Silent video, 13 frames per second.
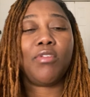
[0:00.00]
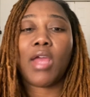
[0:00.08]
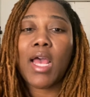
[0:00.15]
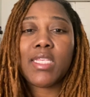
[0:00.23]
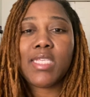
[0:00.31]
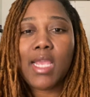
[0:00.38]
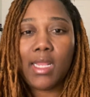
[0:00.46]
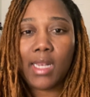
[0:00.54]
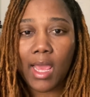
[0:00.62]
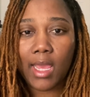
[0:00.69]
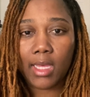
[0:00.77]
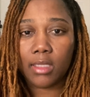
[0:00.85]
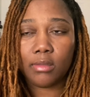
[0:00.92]
I'd say
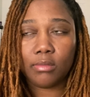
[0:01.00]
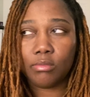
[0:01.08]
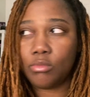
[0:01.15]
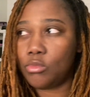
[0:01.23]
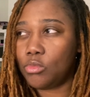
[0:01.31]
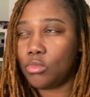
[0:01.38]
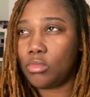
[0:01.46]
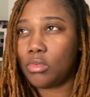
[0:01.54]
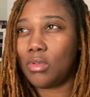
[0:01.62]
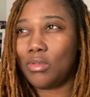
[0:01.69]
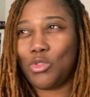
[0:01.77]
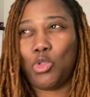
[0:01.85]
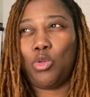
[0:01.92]
like
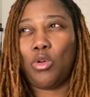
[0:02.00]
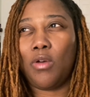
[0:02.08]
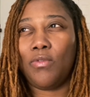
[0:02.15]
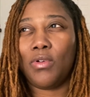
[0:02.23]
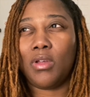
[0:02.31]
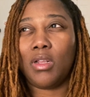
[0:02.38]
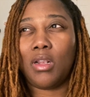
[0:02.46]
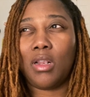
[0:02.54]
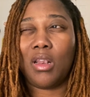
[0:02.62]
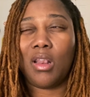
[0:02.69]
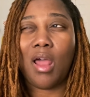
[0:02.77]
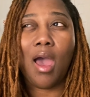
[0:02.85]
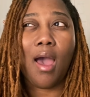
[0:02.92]
12
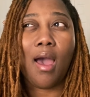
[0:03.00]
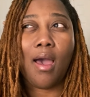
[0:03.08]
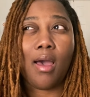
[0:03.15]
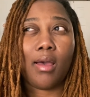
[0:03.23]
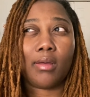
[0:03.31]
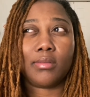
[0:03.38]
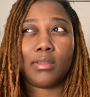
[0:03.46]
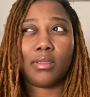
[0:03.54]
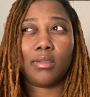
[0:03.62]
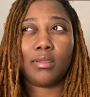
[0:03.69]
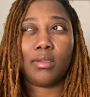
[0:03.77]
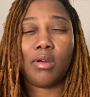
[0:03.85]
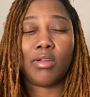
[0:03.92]
o'clock
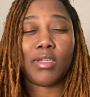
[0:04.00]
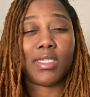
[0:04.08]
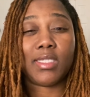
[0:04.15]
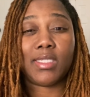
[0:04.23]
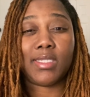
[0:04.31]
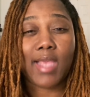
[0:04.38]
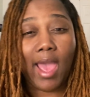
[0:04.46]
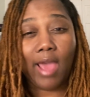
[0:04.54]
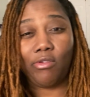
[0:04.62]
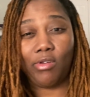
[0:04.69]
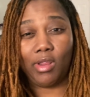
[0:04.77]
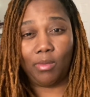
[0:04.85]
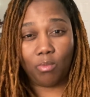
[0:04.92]
on a
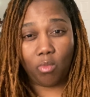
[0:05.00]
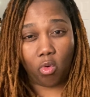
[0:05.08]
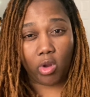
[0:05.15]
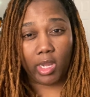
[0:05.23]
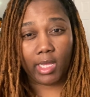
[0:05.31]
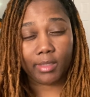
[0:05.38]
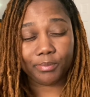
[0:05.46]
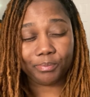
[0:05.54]
Saturday morning.